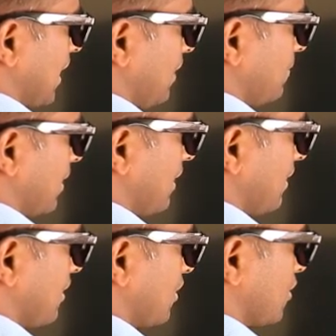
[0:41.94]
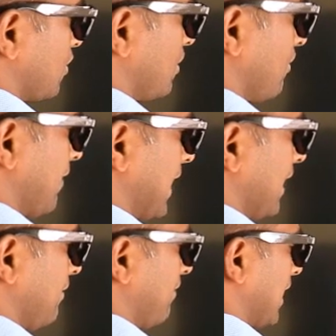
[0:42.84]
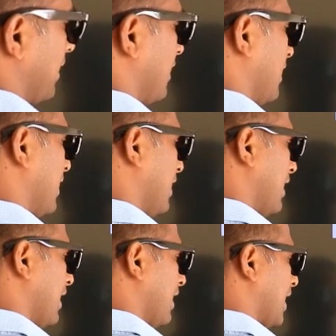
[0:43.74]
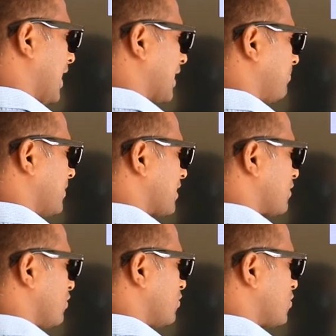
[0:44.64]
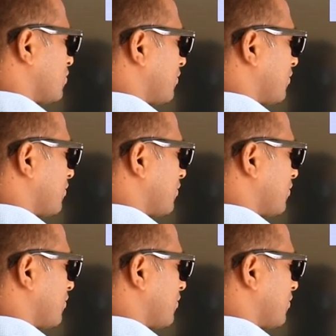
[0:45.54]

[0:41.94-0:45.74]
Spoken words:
down. So 21. A number close to